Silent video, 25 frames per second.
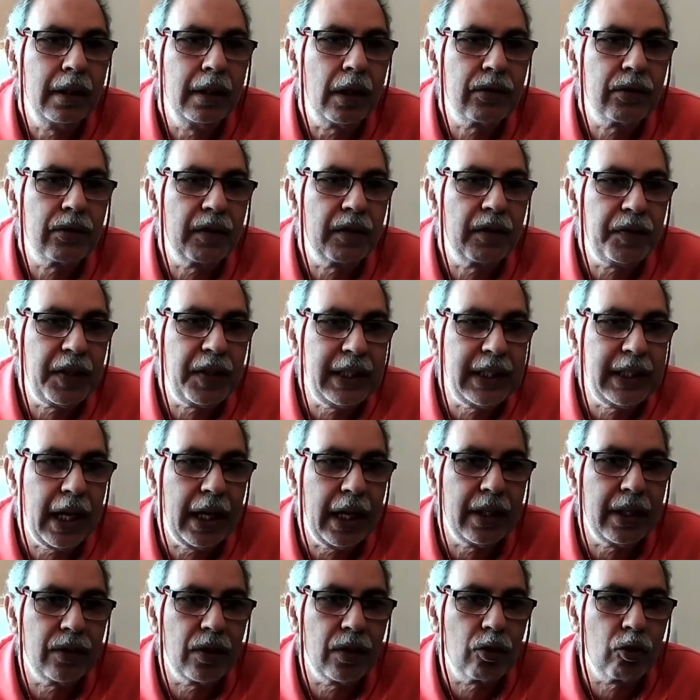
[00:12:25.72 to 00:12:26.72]
Savita
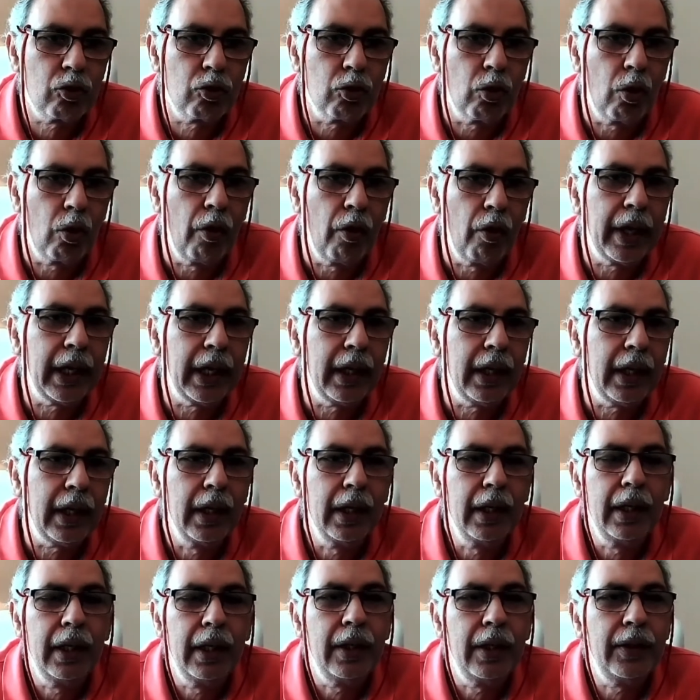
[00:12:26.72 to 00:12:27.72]
is a story
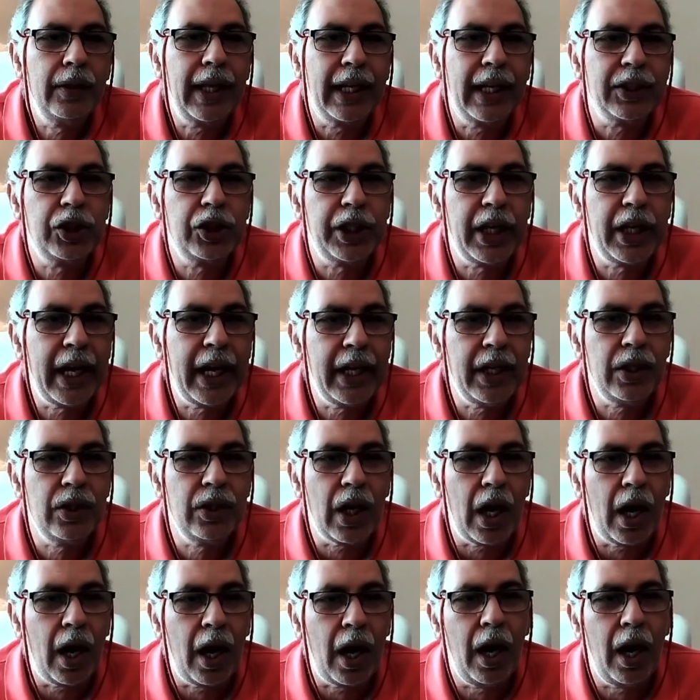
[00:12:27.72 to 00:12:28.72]
that changed
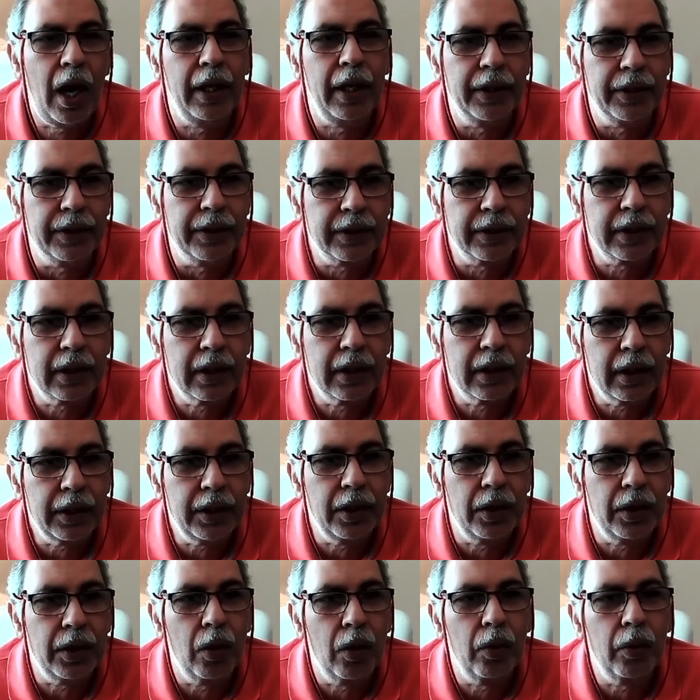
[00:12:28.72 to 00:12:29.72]
Ireland. You
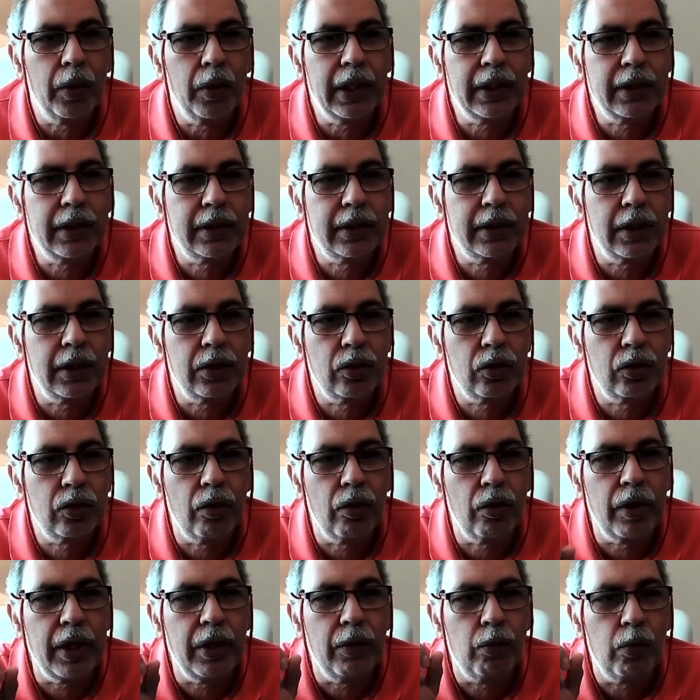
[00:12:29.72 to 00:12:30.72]
know, it's the
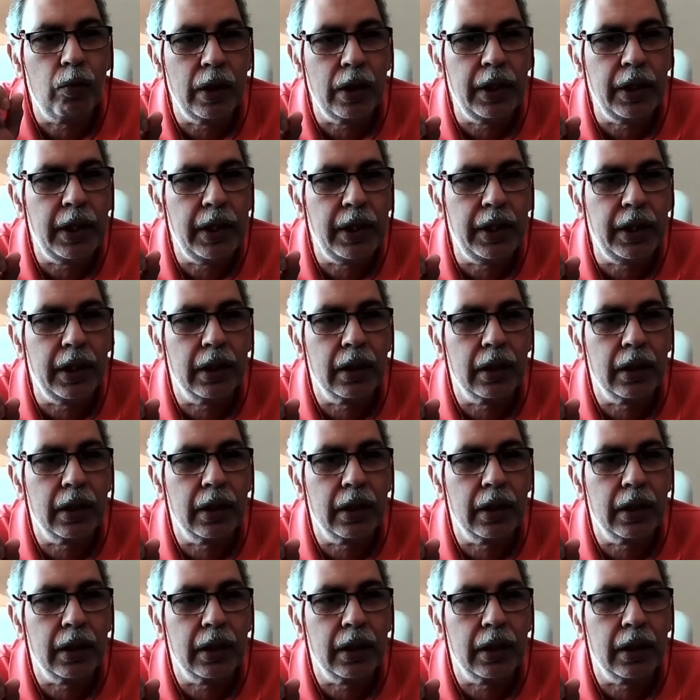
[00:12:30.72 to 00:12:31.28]
story of one Indian